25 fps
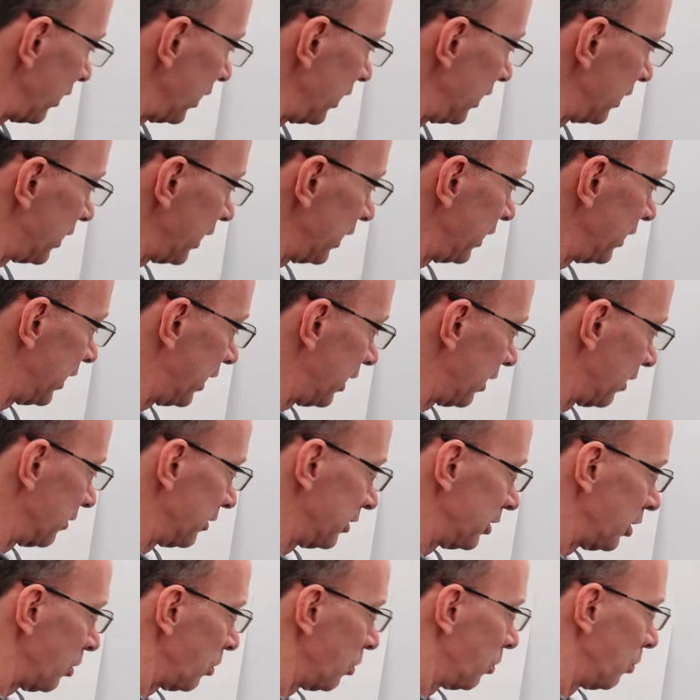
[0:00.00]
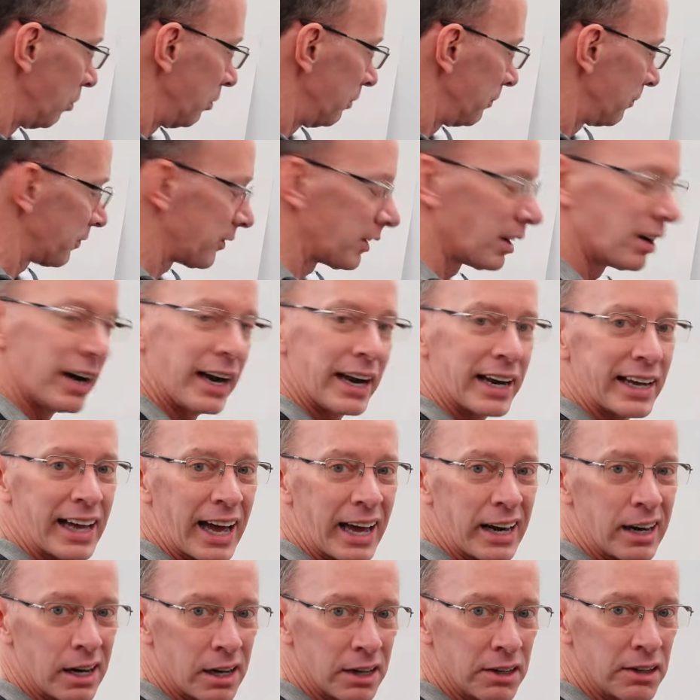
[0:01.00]
anything here? No. All right, I
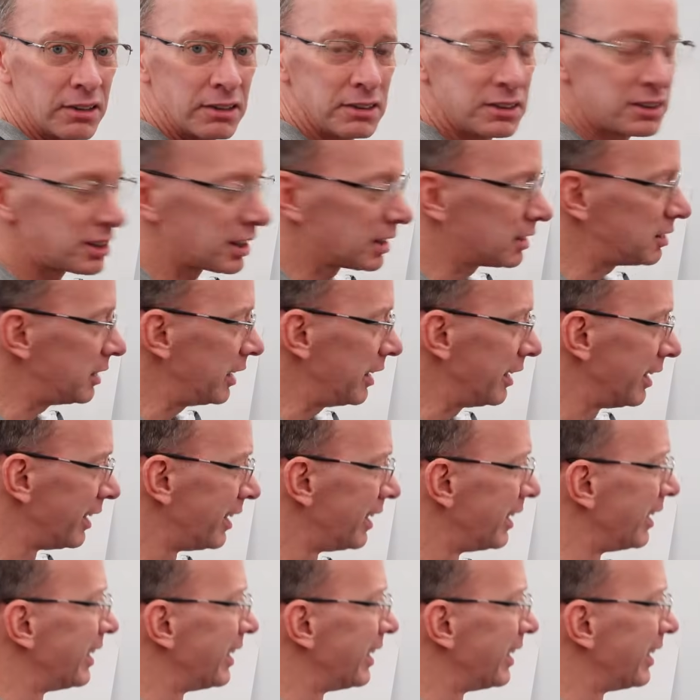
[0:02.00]
got 160.